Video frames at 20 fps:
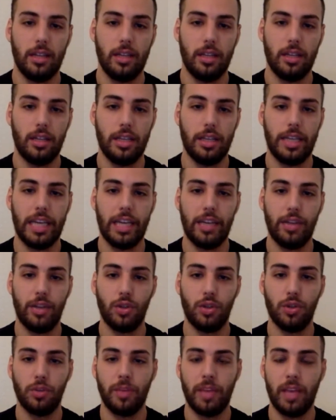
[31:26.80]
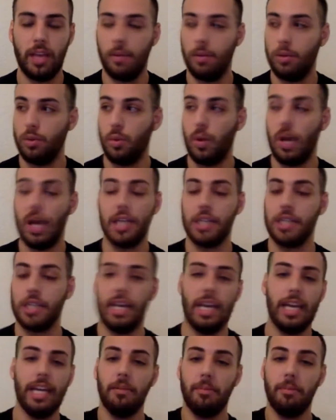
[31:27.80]
and, and you should be able to ask
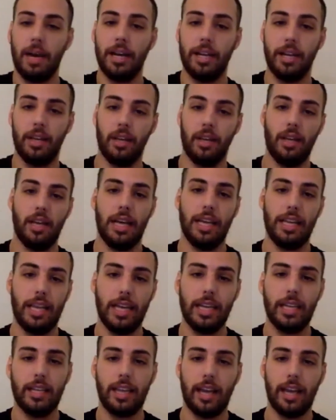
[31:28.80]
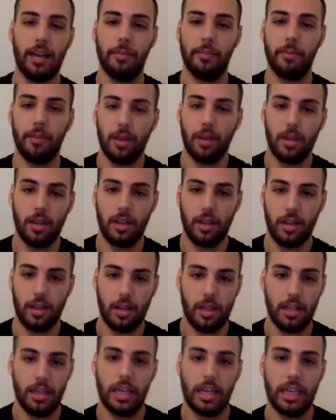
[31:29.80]
anybody at any time
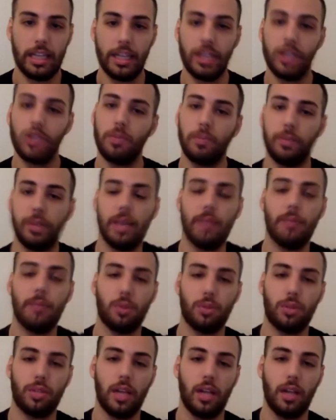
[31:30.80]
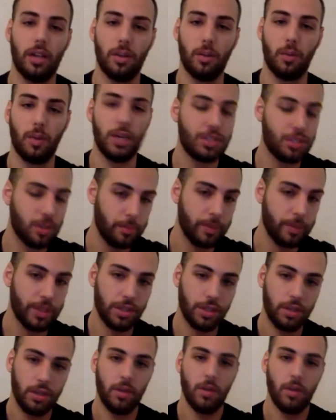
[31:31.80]
and they should be able to tell you what's their
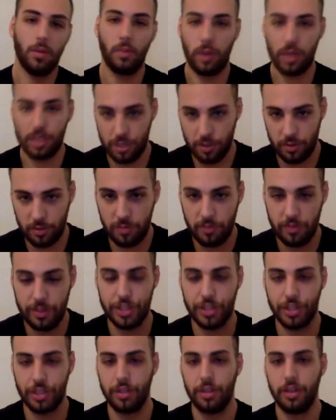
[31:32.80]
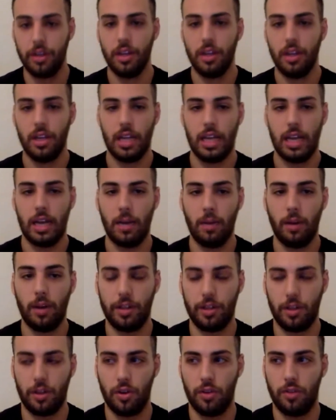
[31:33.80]
mission what's their vision and what
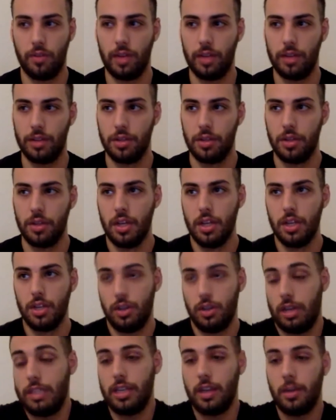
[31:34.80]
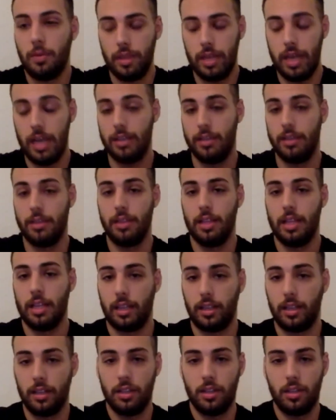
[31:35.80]
are the core values so i'd start with that
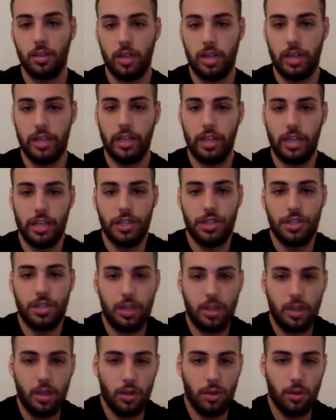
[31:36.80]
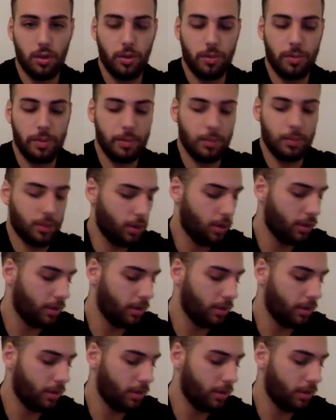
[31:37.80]
like as a ceo do you uh, uh,